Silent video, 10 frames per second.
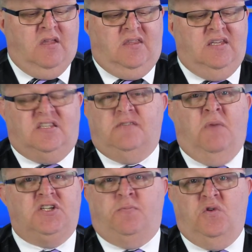this is
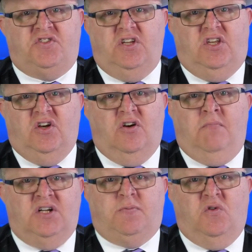much more secure,
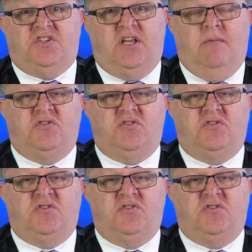much more stable.